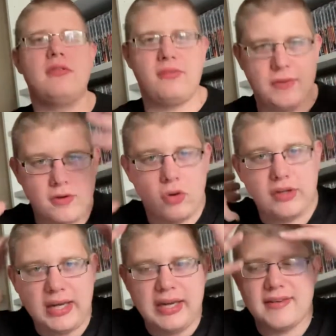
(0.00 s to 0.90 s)
with the
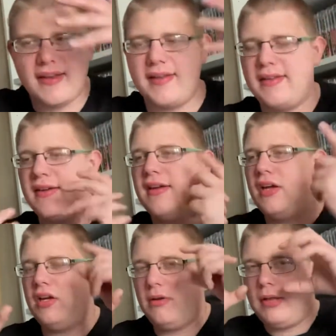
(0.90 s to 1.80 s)
hoodies and
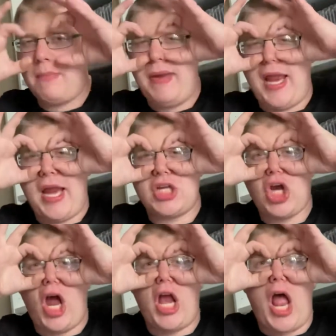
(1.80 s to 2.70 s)
the big
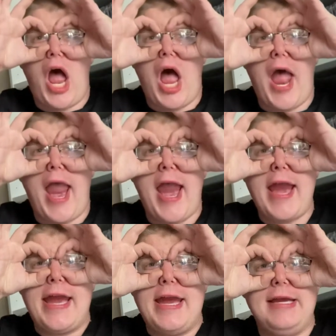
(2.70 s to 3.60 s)
giant
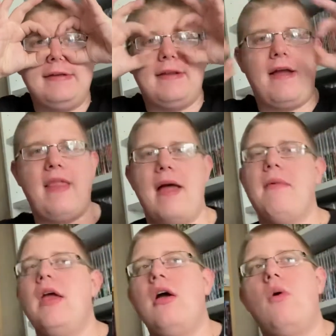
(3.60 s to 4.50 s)
eyes like them,
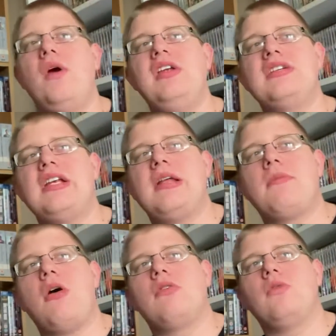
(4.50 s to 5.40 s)
and when you see them
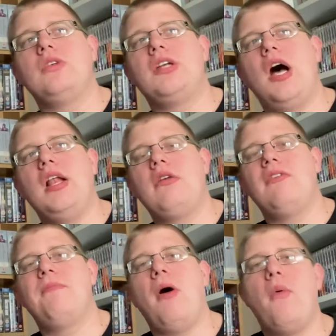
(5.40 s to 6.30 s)
go up to a Dalek
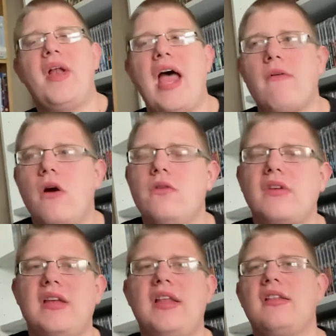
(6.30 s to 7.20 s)
with bow and arrows
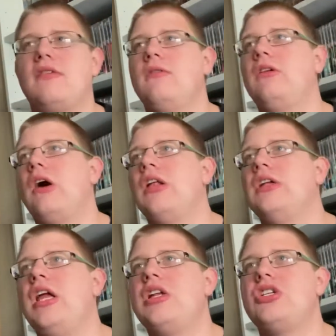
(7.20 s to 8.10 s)
and the
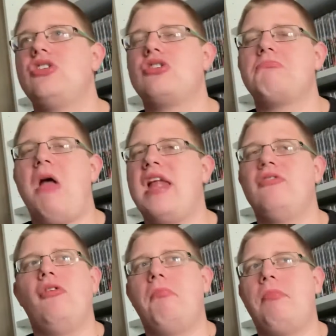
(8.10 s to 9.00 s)
Dalek literally just
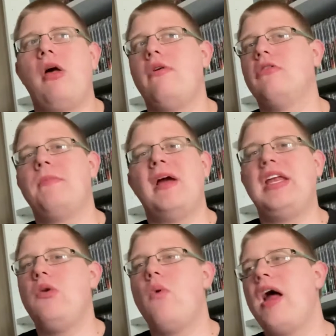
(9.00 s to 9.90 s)
ends up blowing up
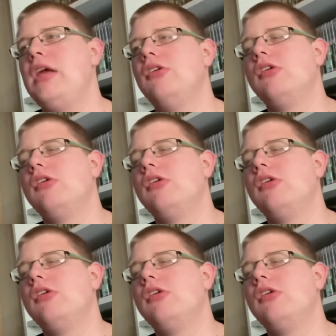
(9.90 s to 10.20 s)
anyway,